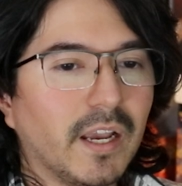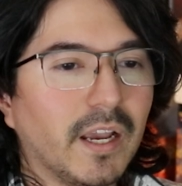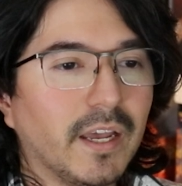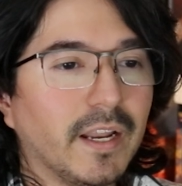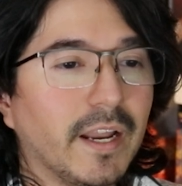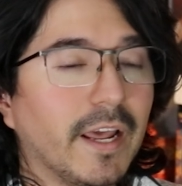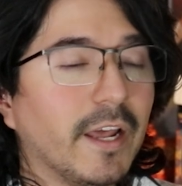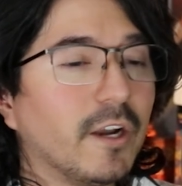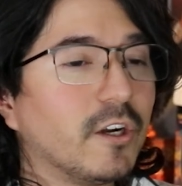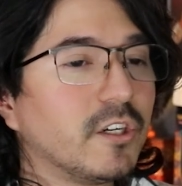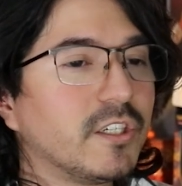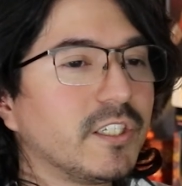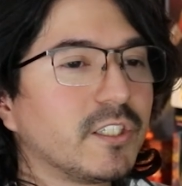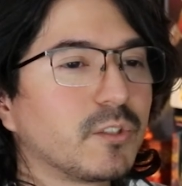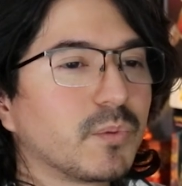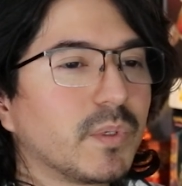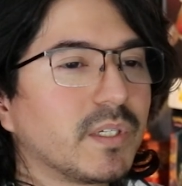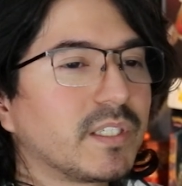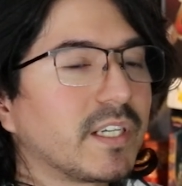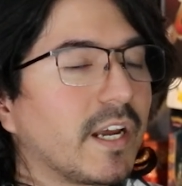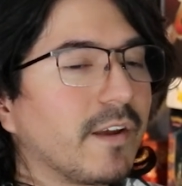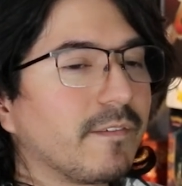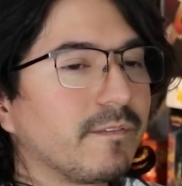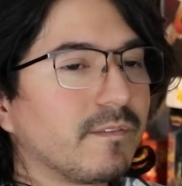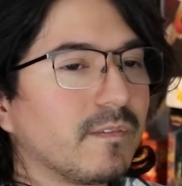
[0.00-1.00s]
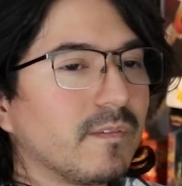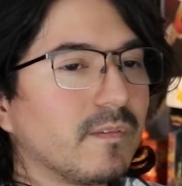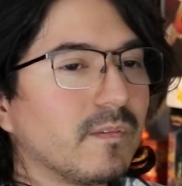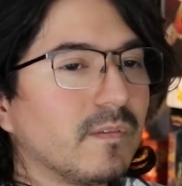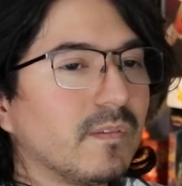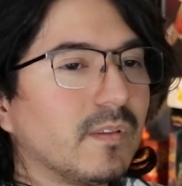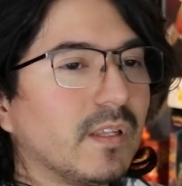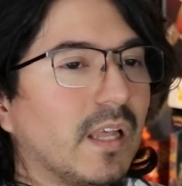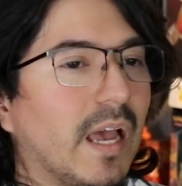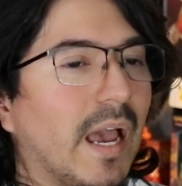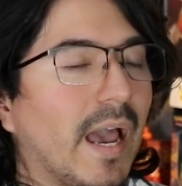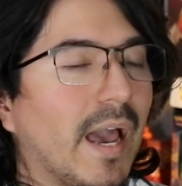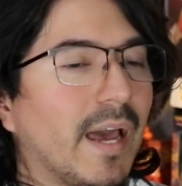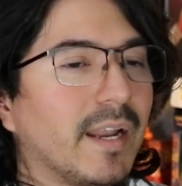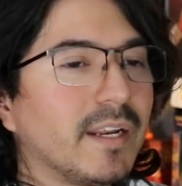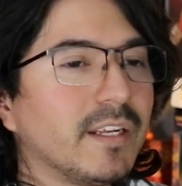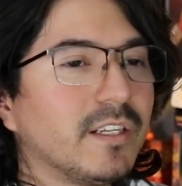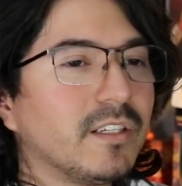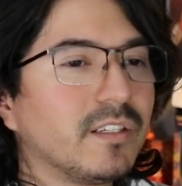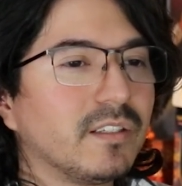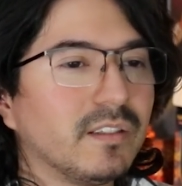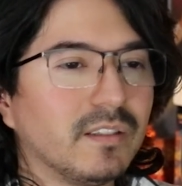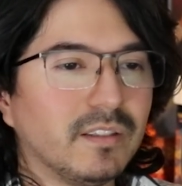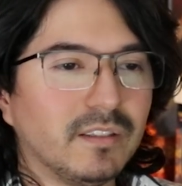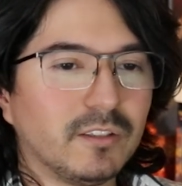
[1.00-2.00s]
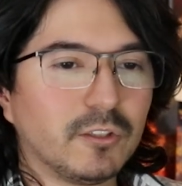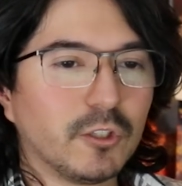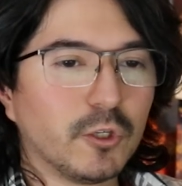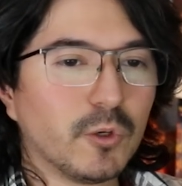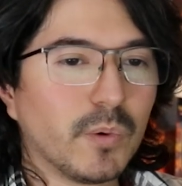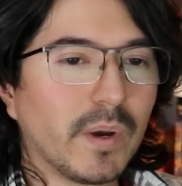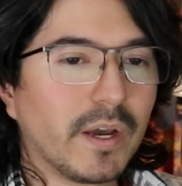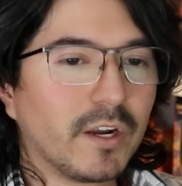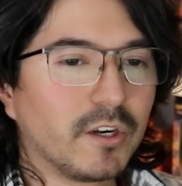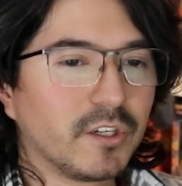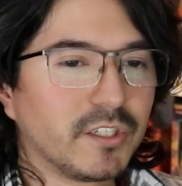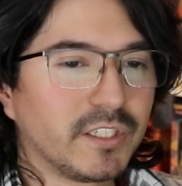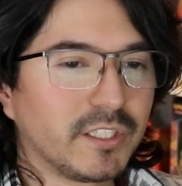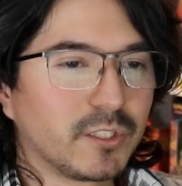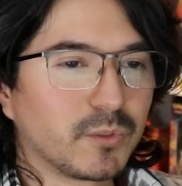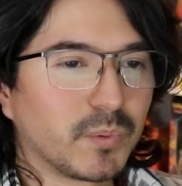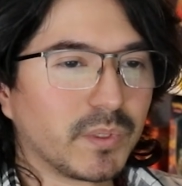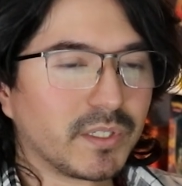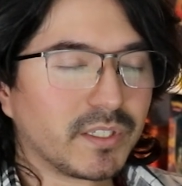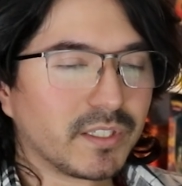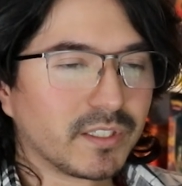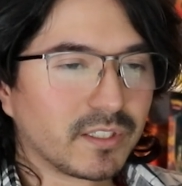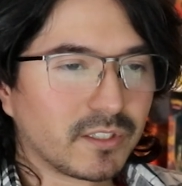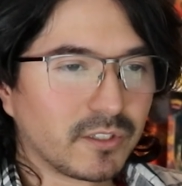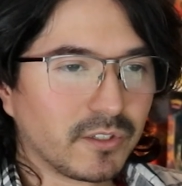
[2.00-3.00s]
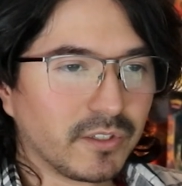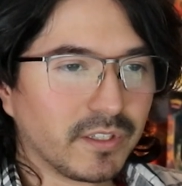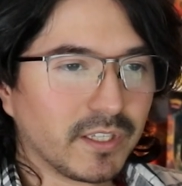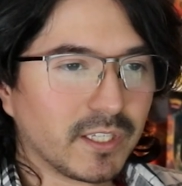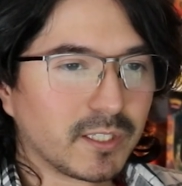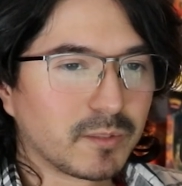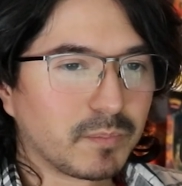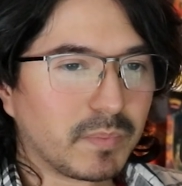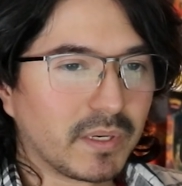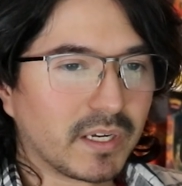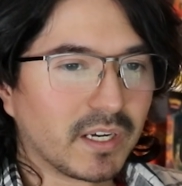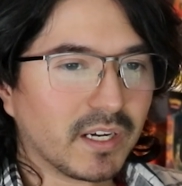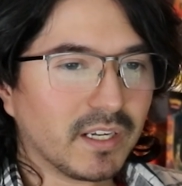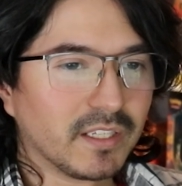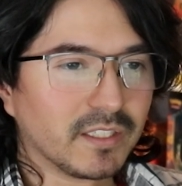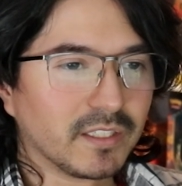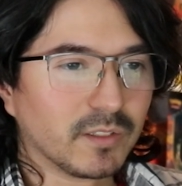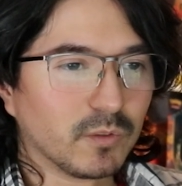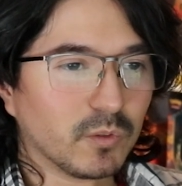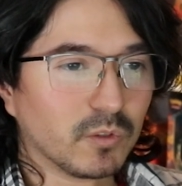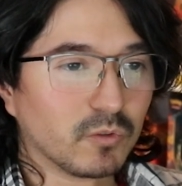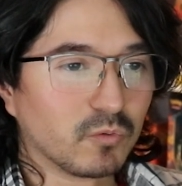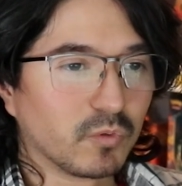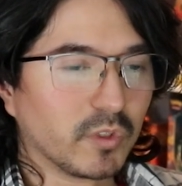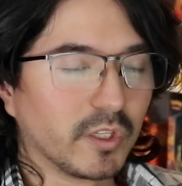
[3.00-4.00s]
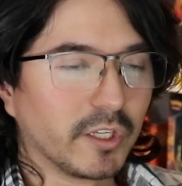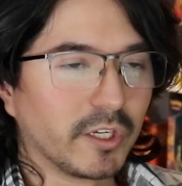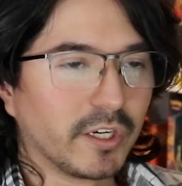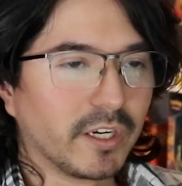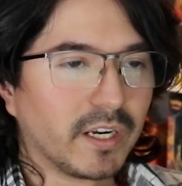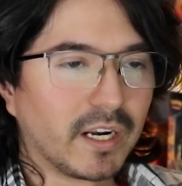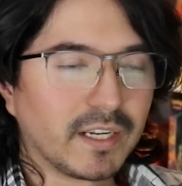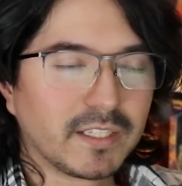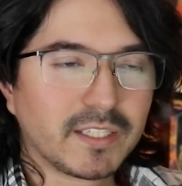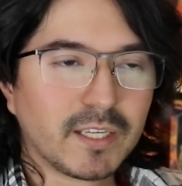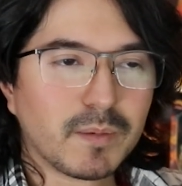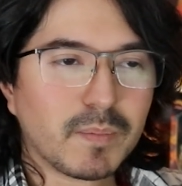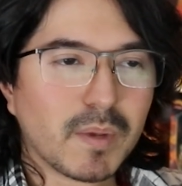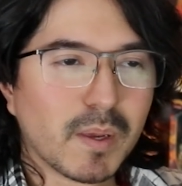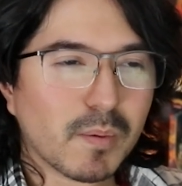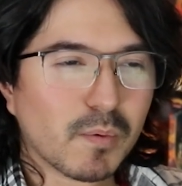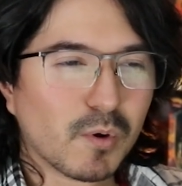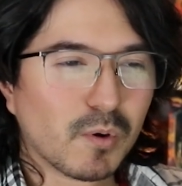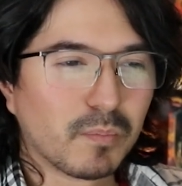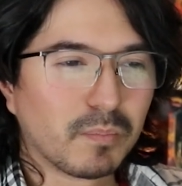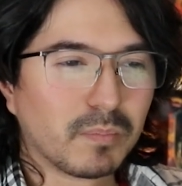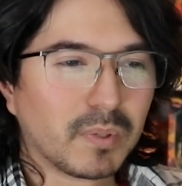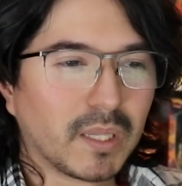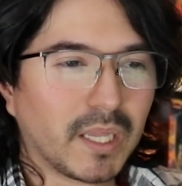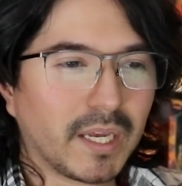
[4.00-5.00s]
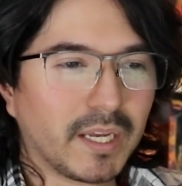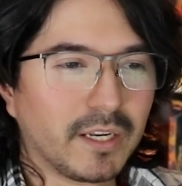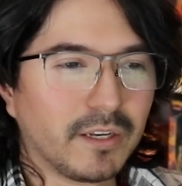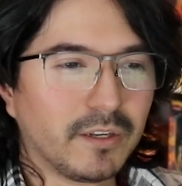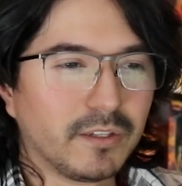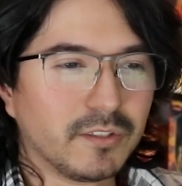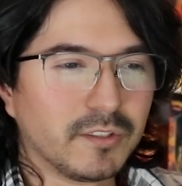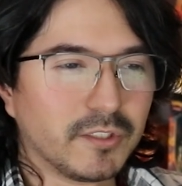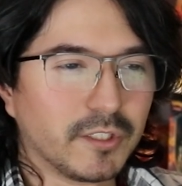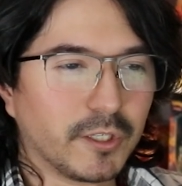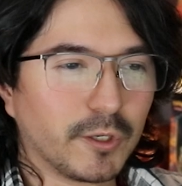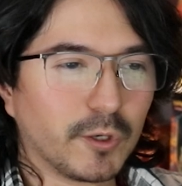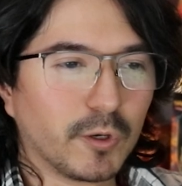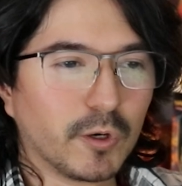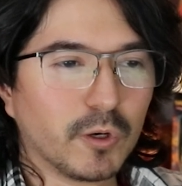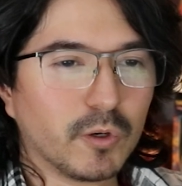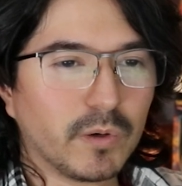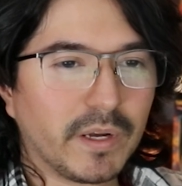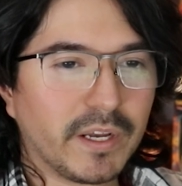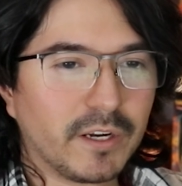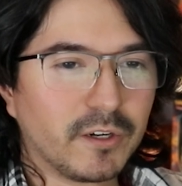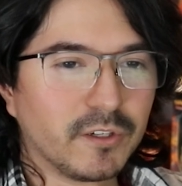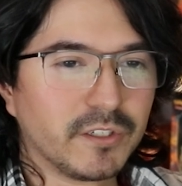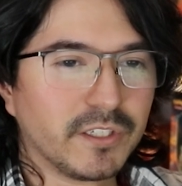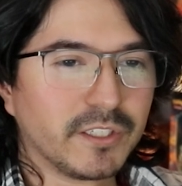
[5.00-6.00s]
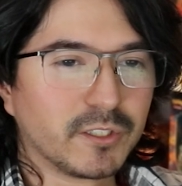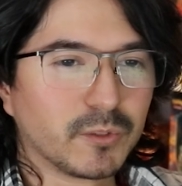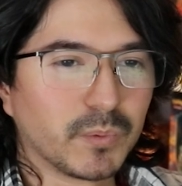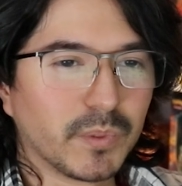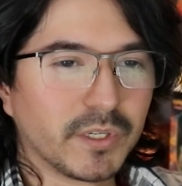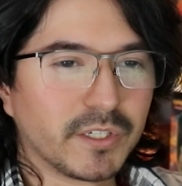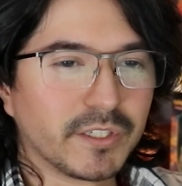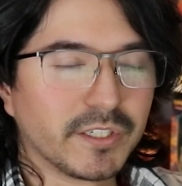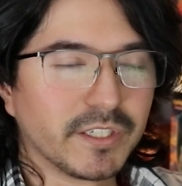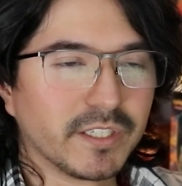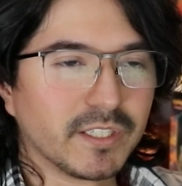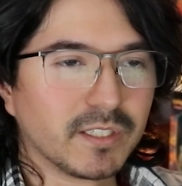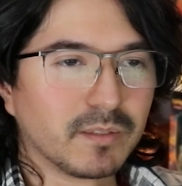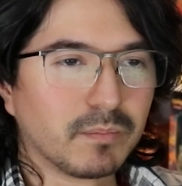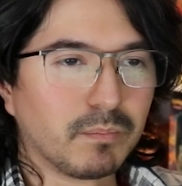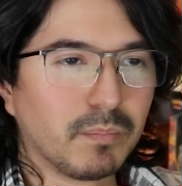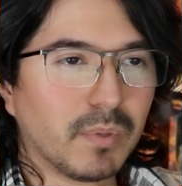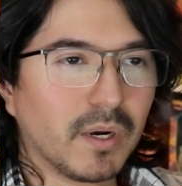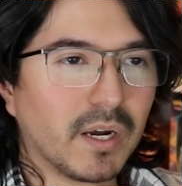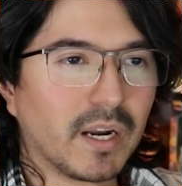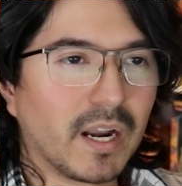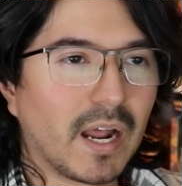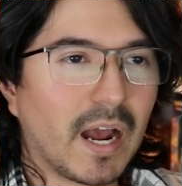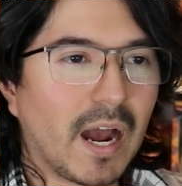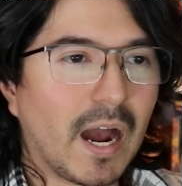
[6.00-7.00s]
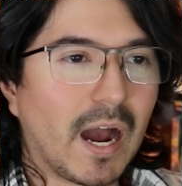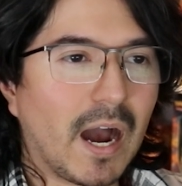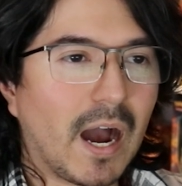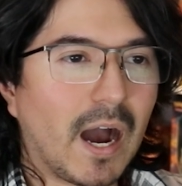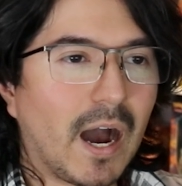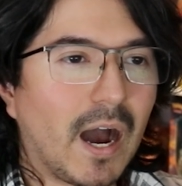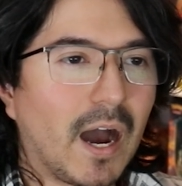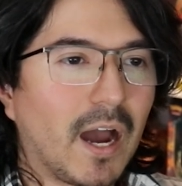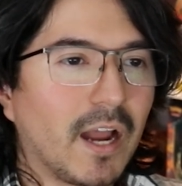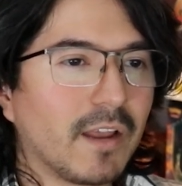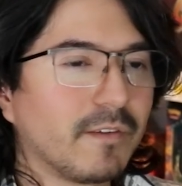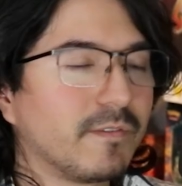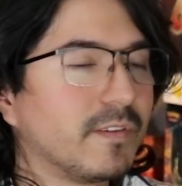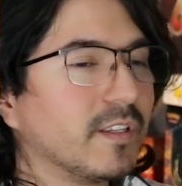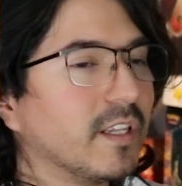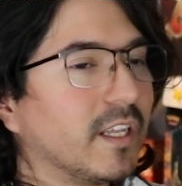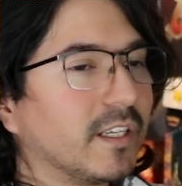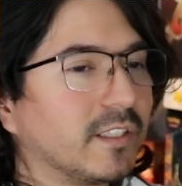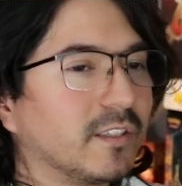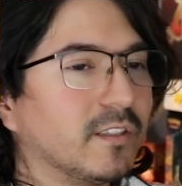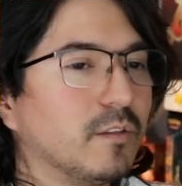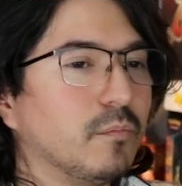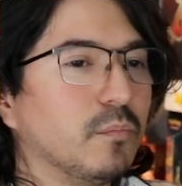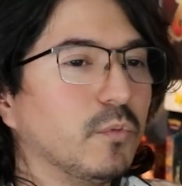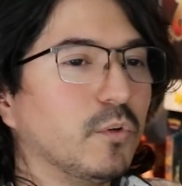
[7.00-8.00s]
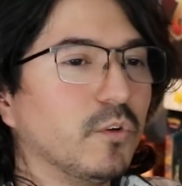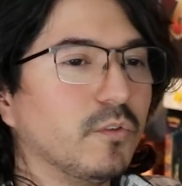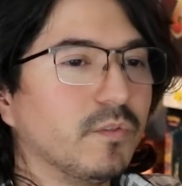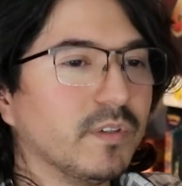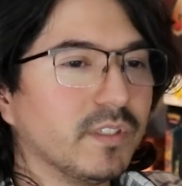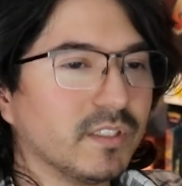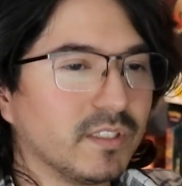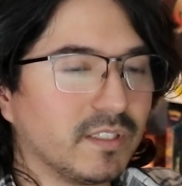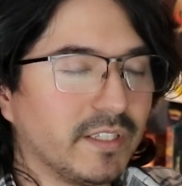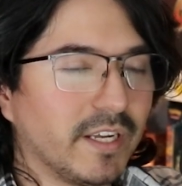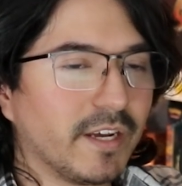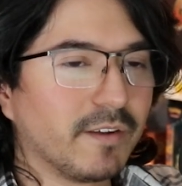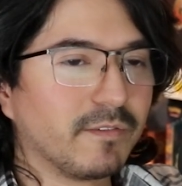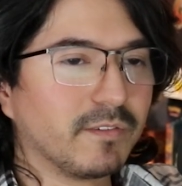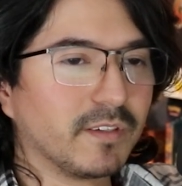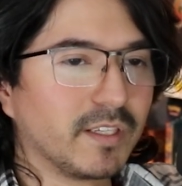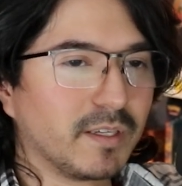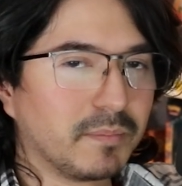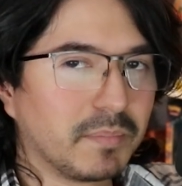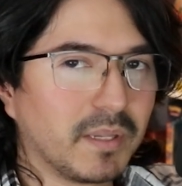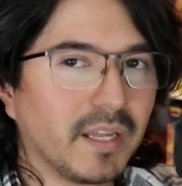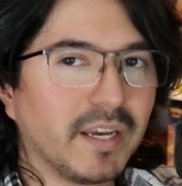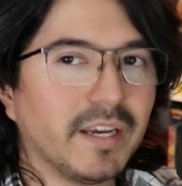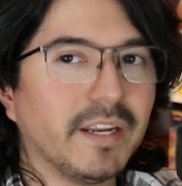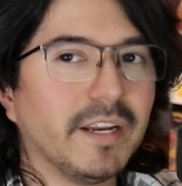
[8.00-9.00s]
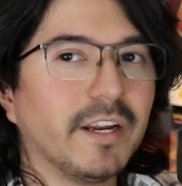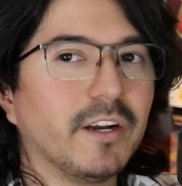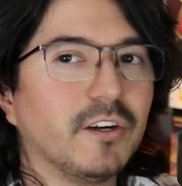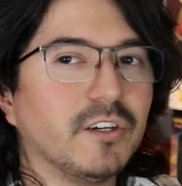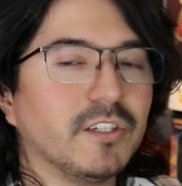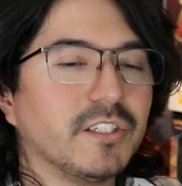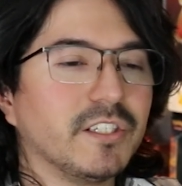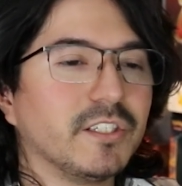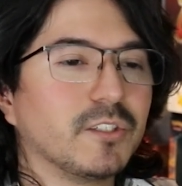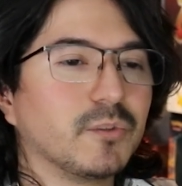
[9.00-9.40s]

An energy switch, I've added 2 energy switches to this because it was really good. I see people played 0 energy switches, but I feel like the move is definitely play an energy